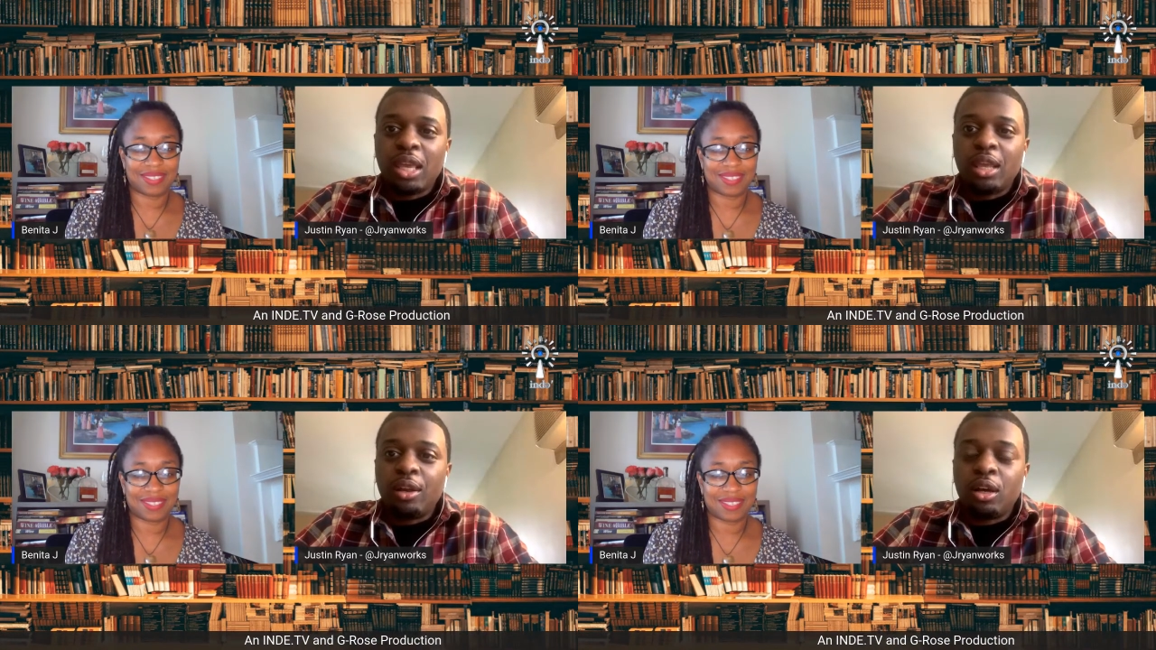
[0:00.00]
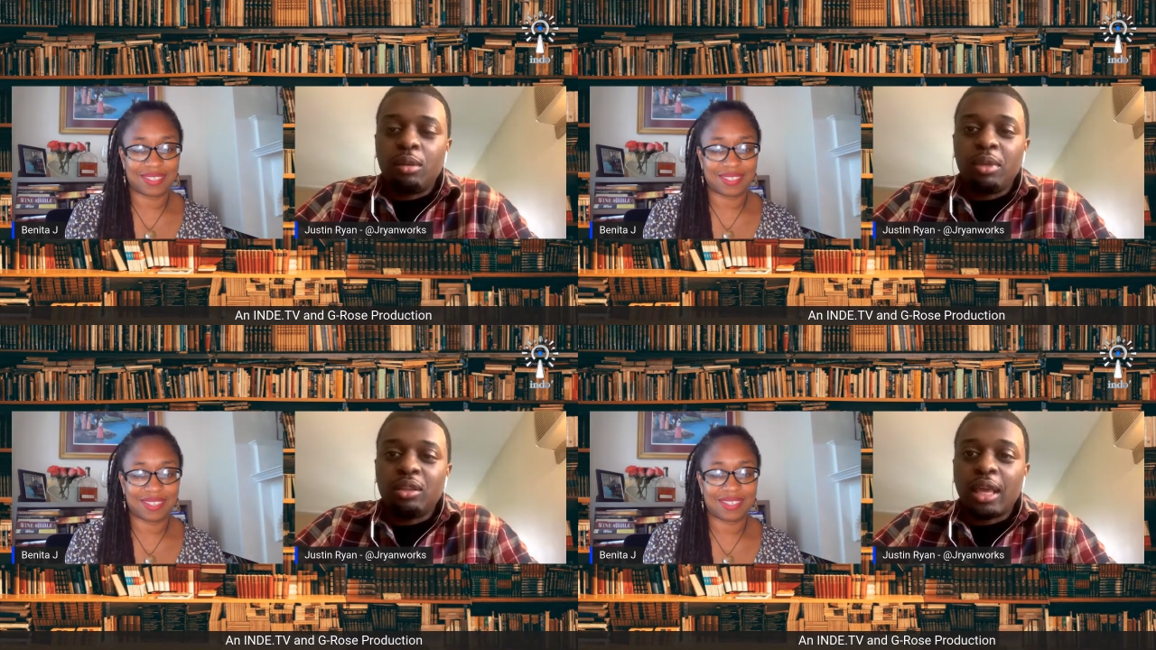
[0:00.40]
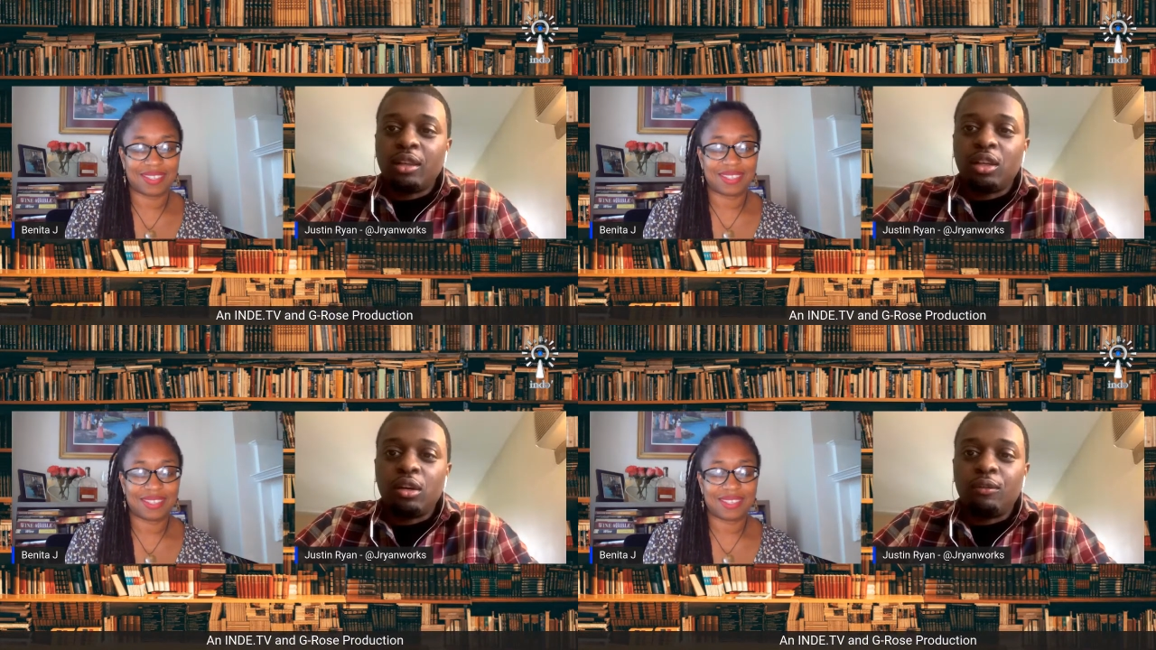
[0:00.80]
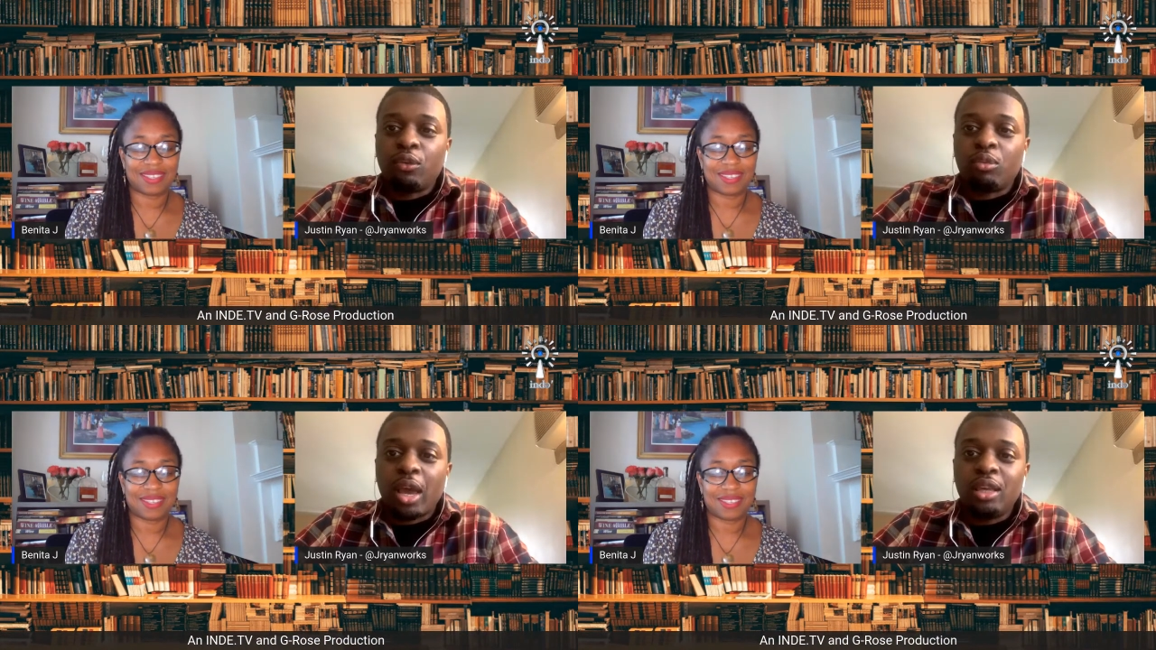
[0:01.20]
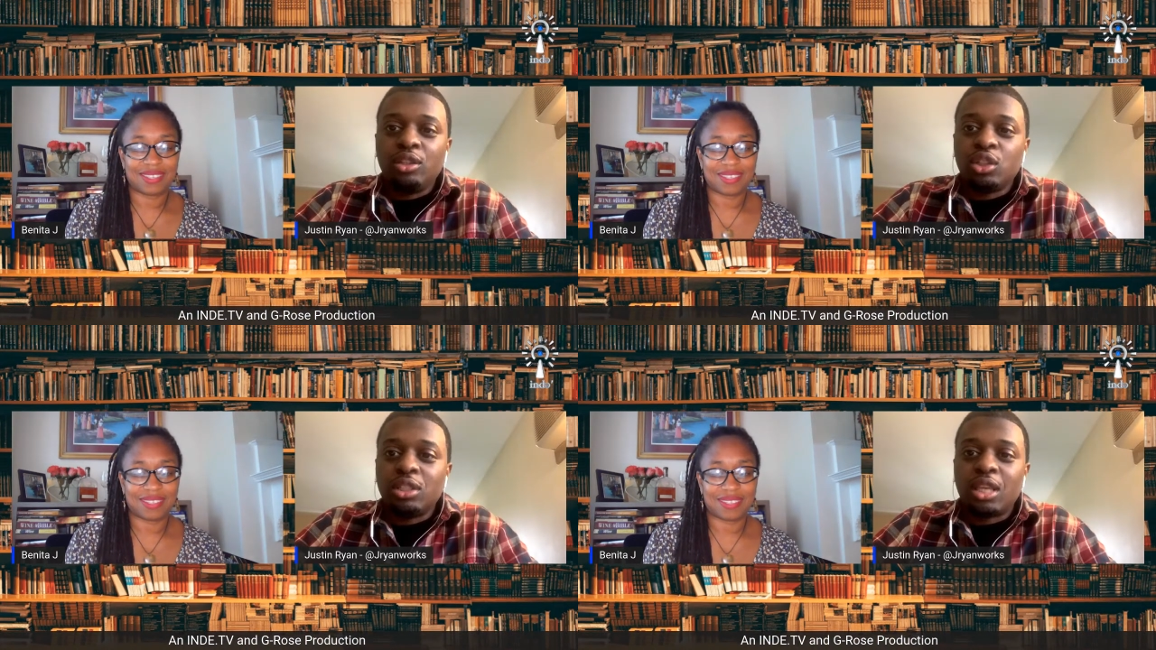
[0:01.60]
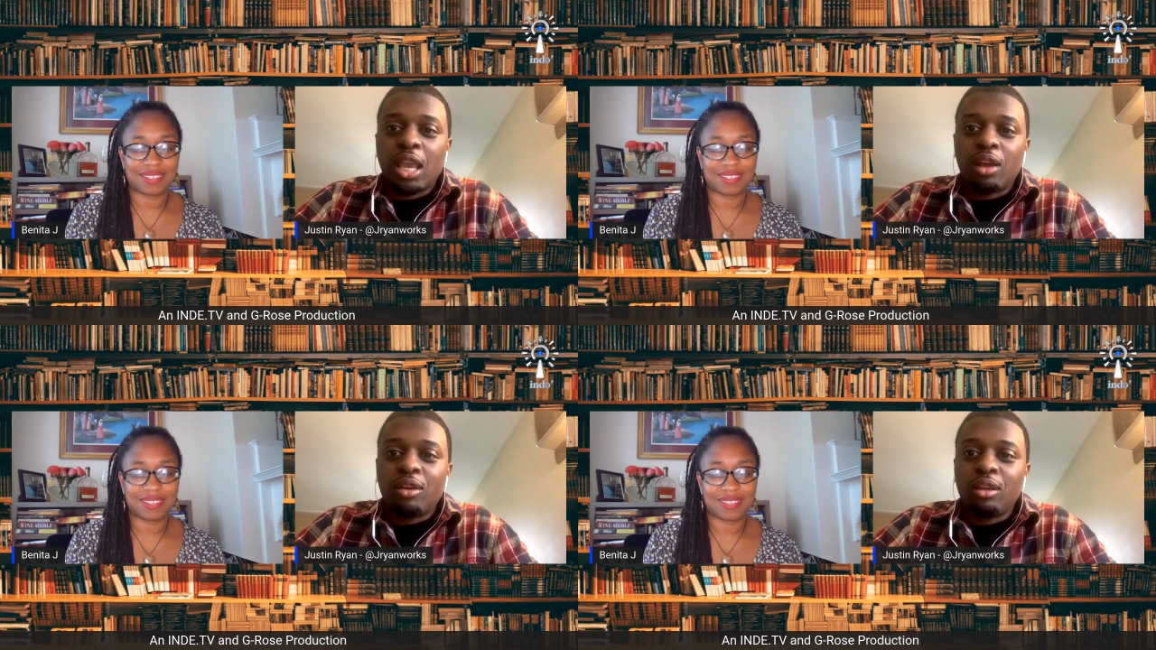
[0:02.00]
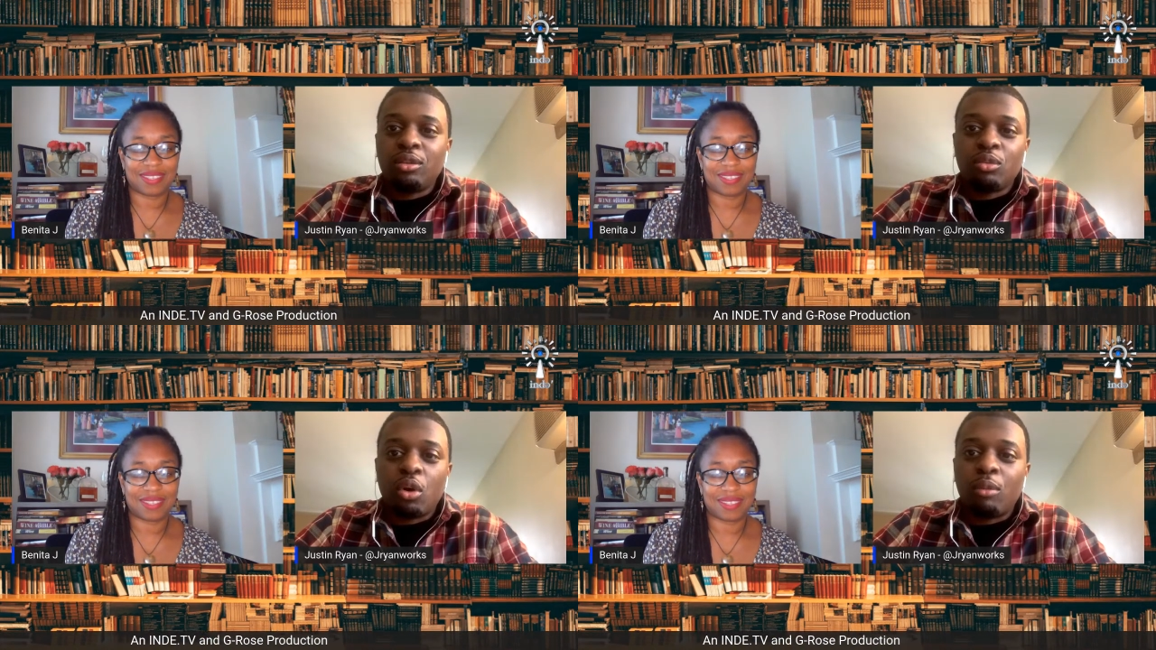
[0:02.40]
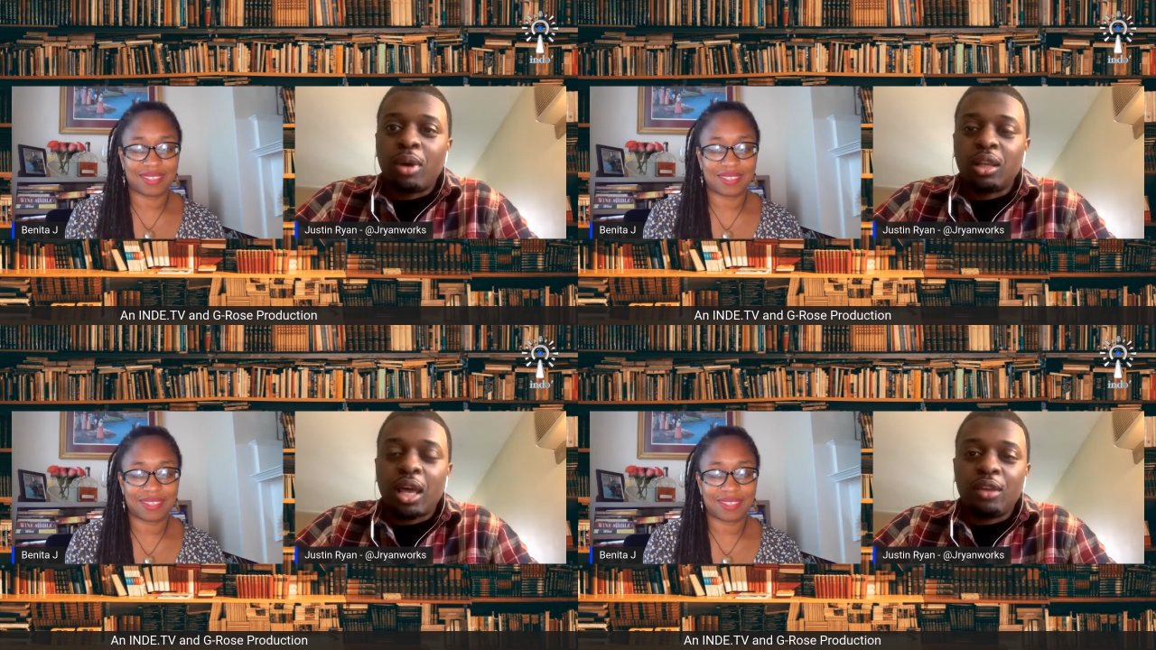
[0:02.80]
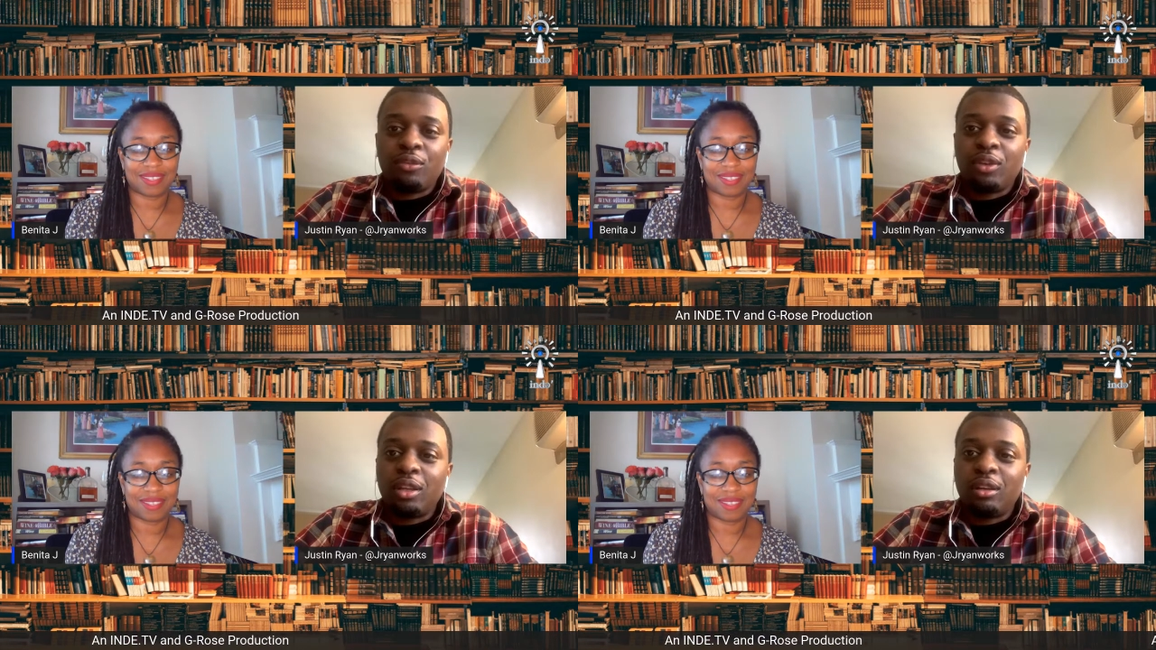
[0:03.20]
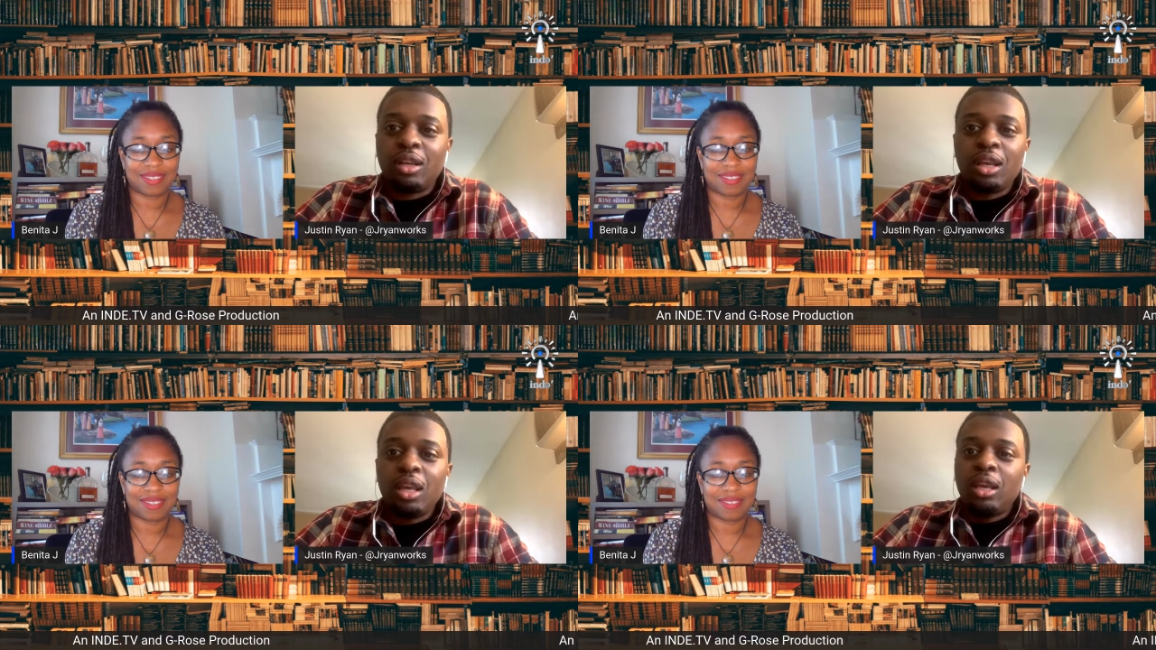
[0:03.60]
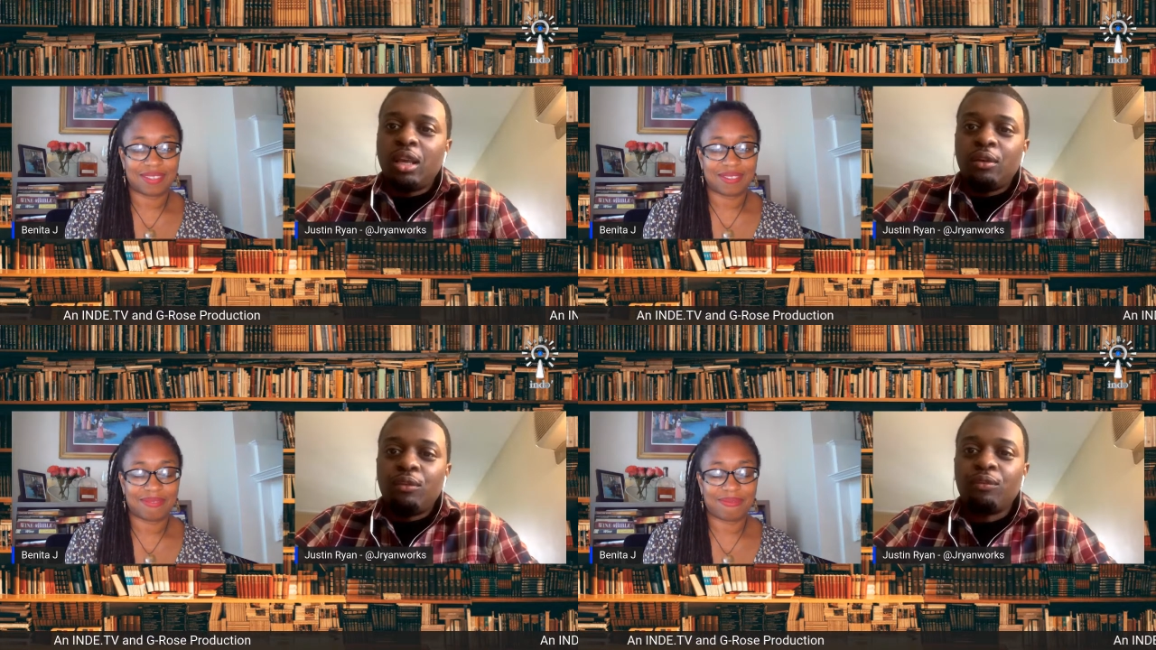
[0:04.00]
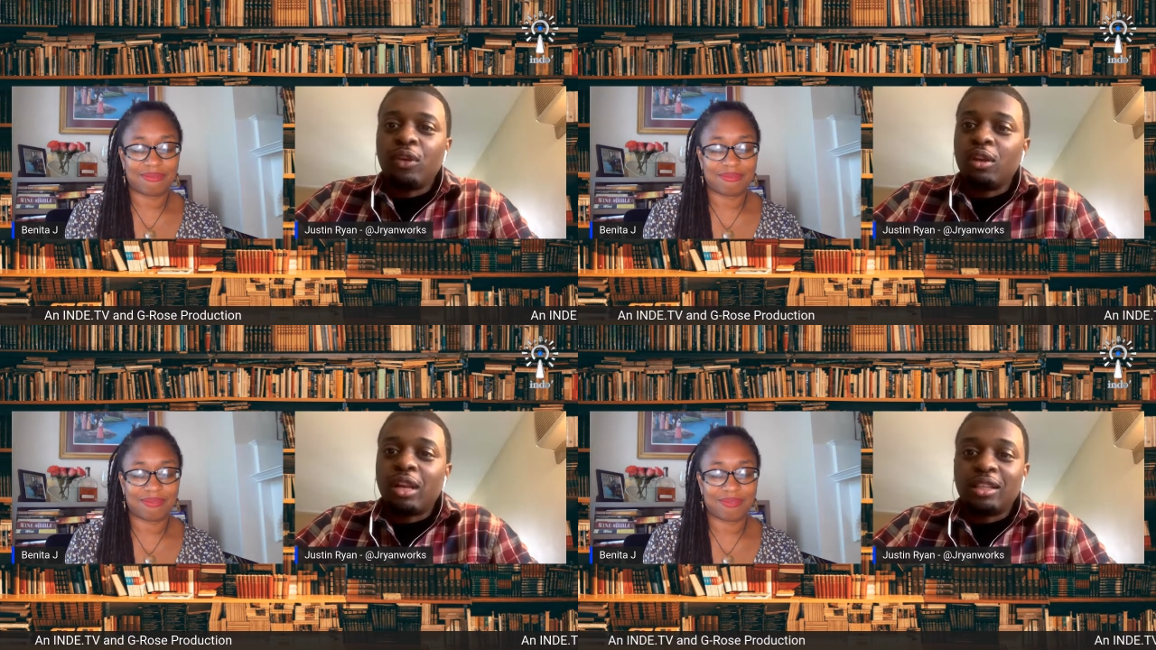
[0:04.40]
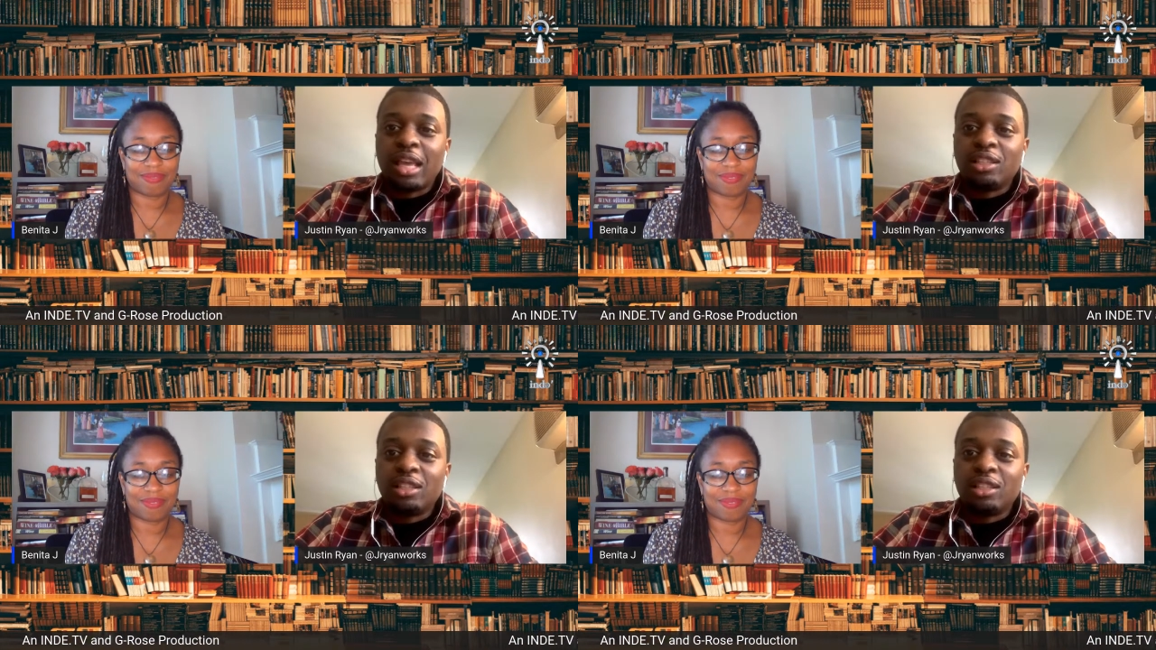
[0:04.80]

Speaker 1: And um, that love for writing just carried through all my life. And figured that